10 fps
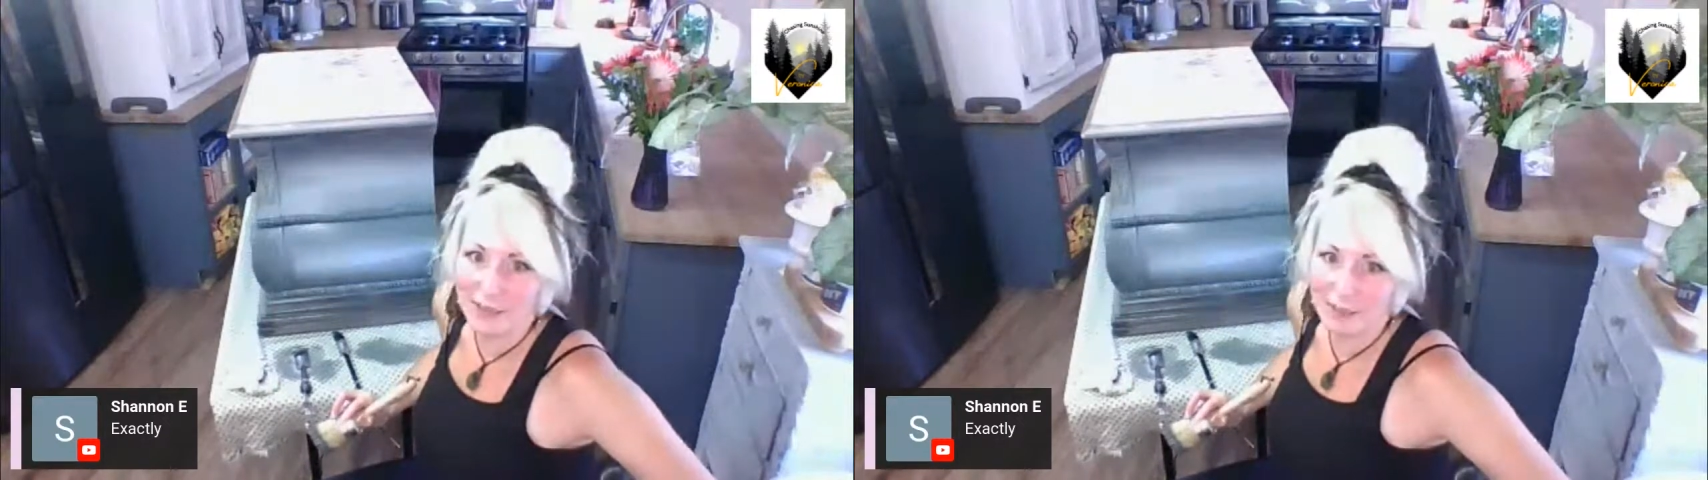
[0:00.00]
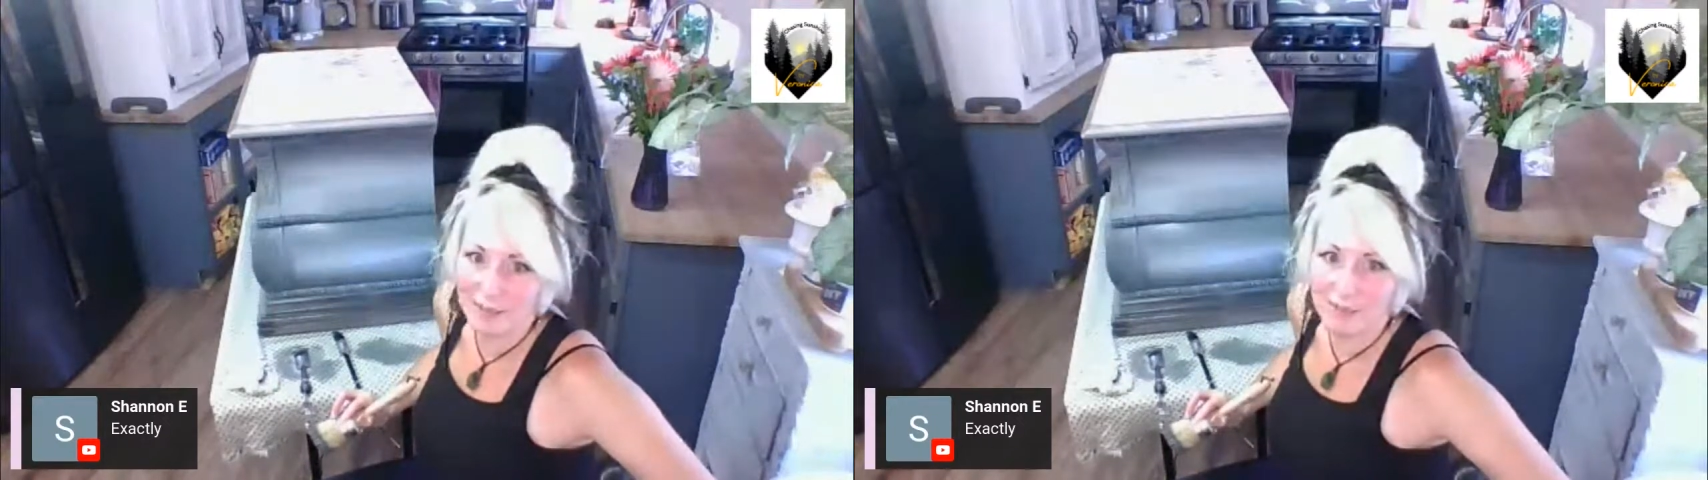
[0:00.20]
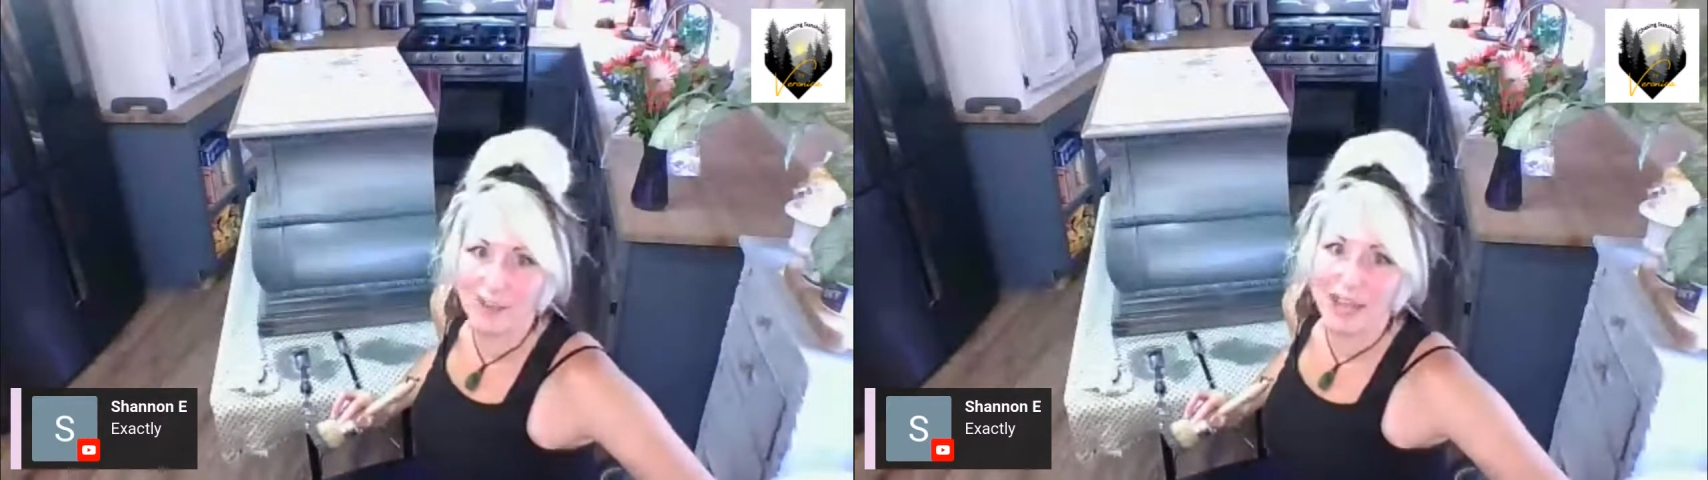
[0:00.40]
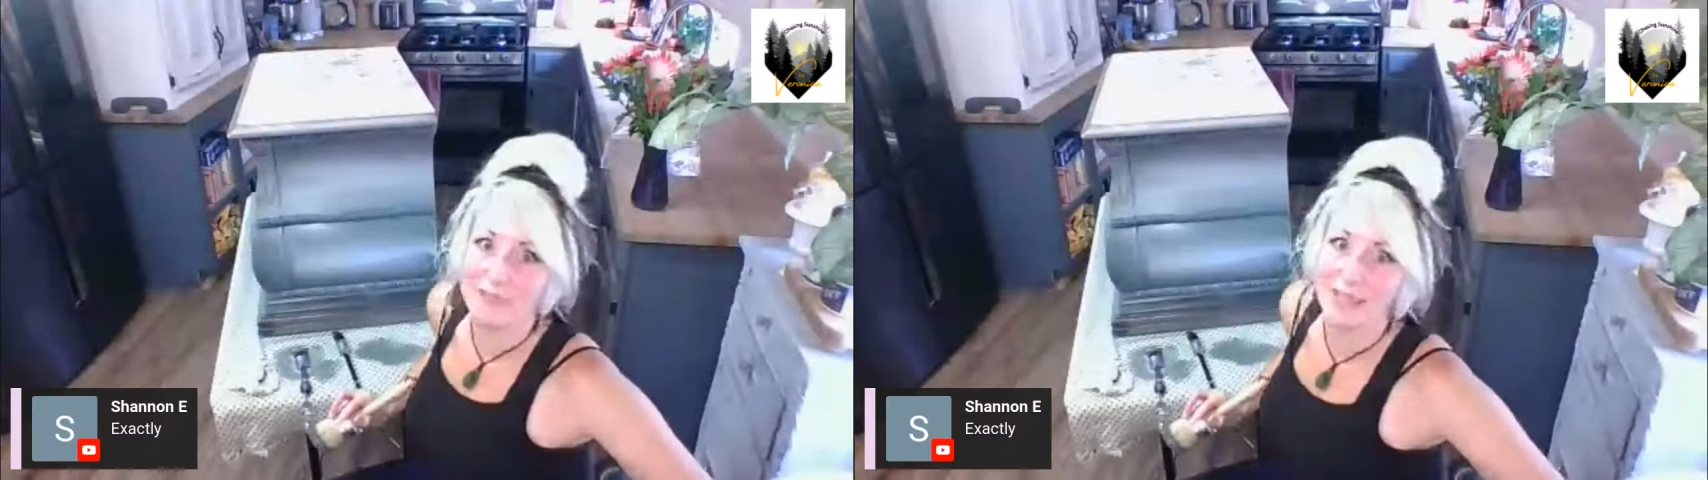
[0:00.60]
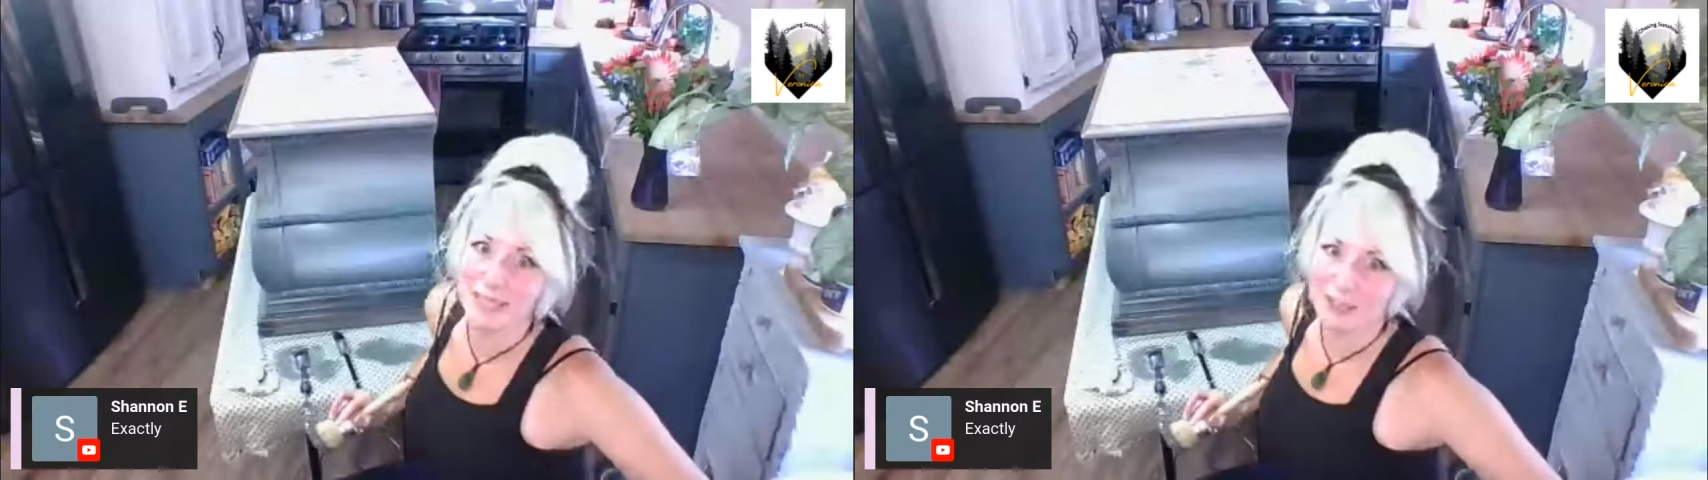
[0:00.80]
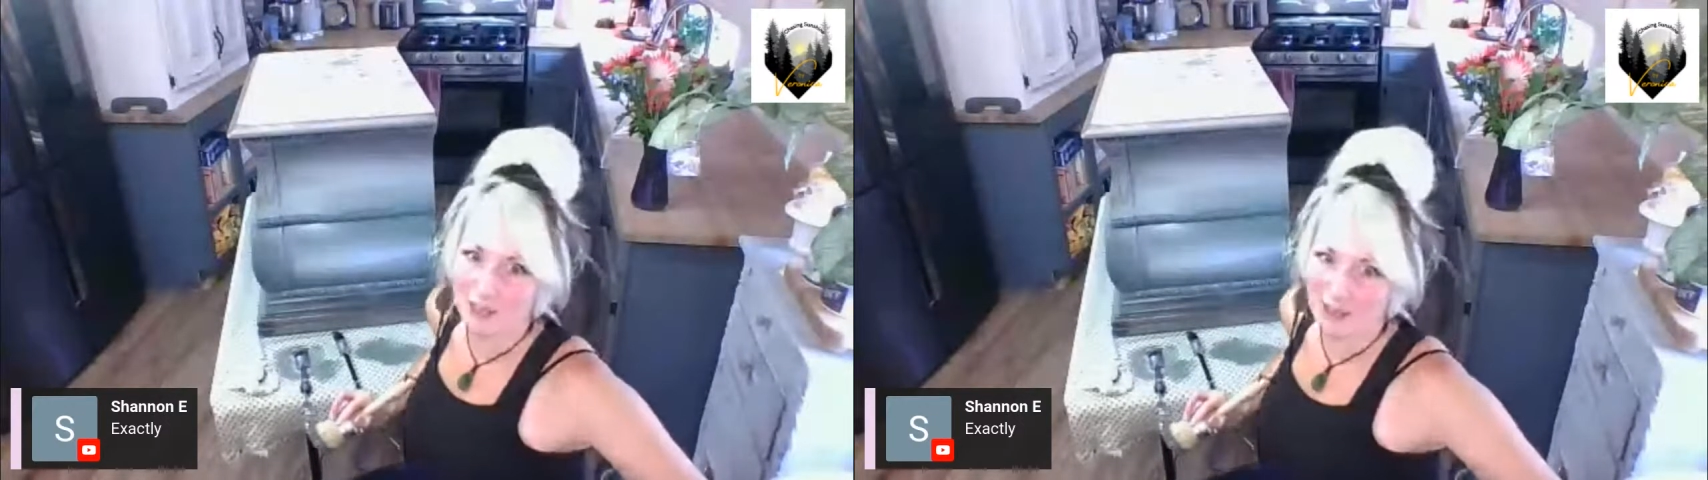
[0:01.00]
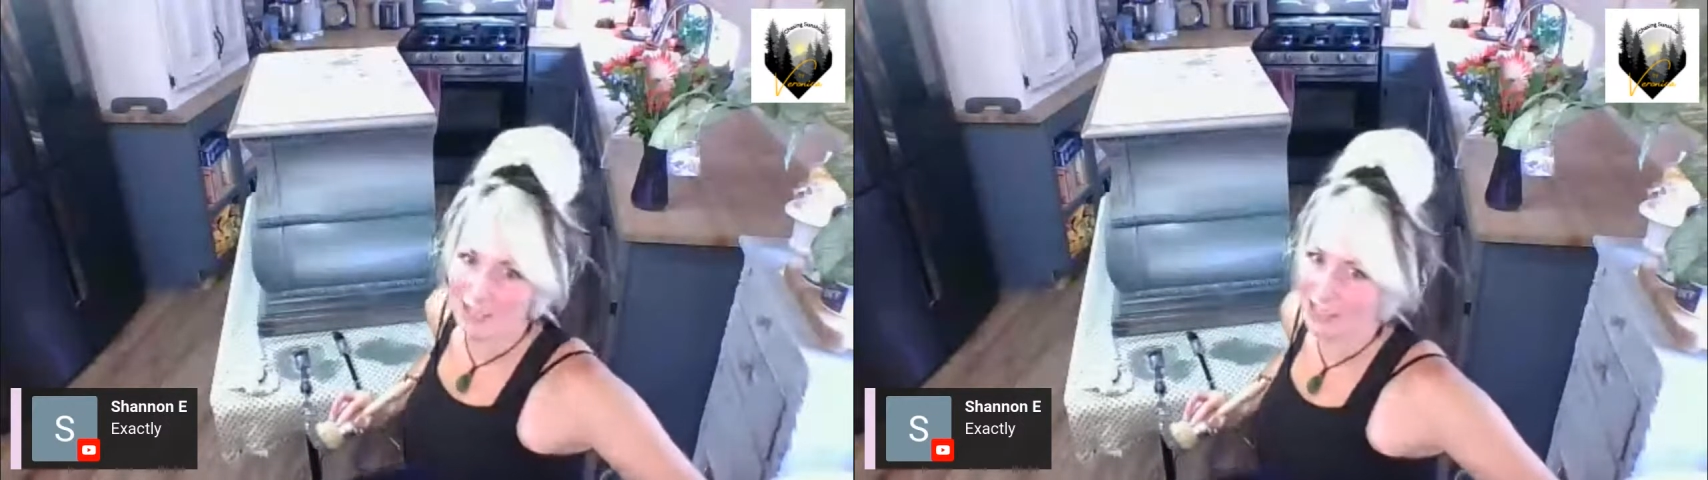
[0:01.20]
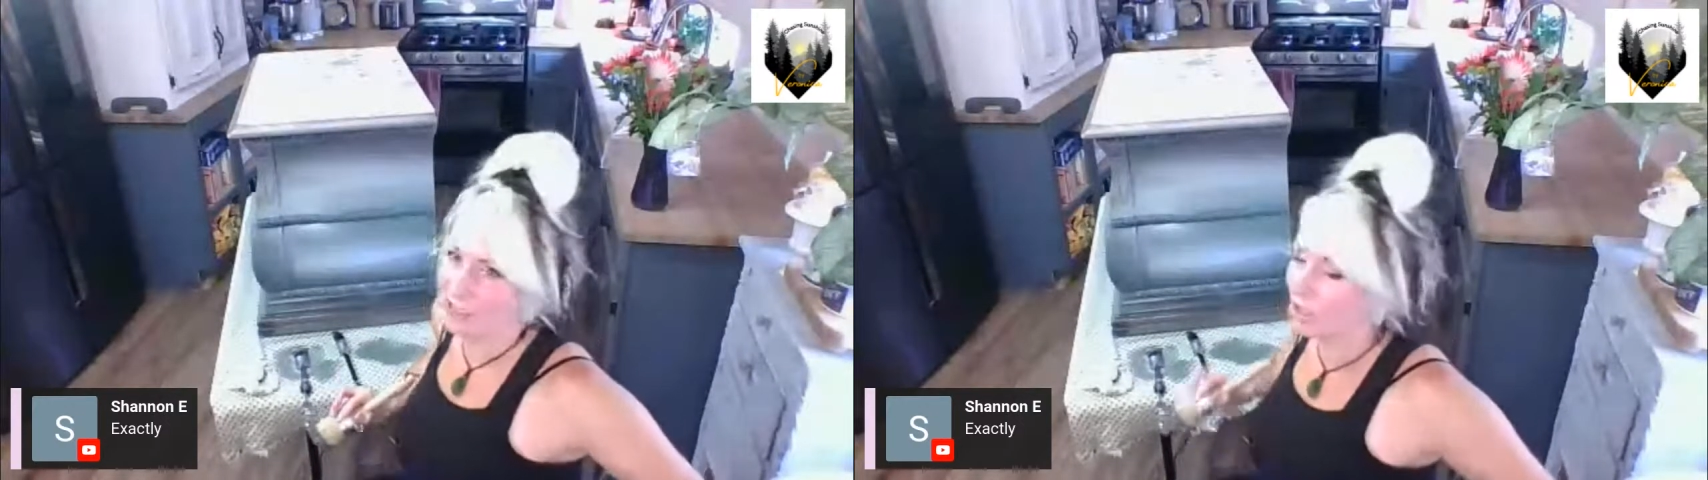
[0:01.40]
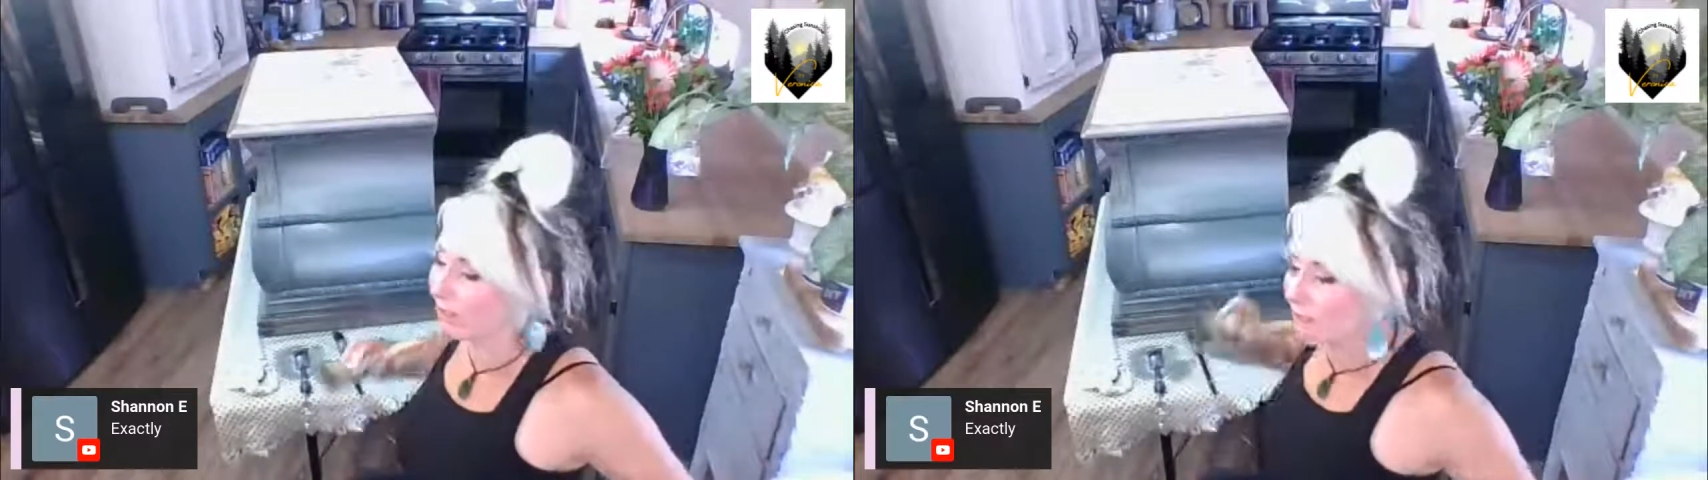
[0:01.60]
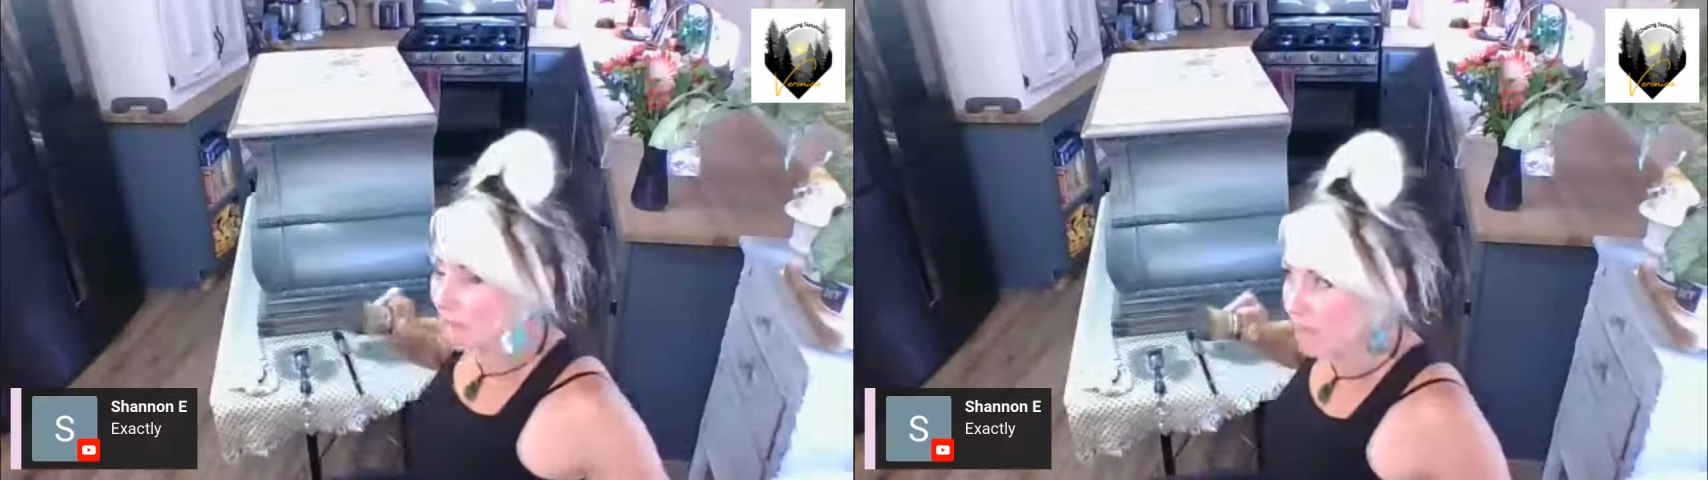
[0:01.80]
for 5 days in a row. I challenged her for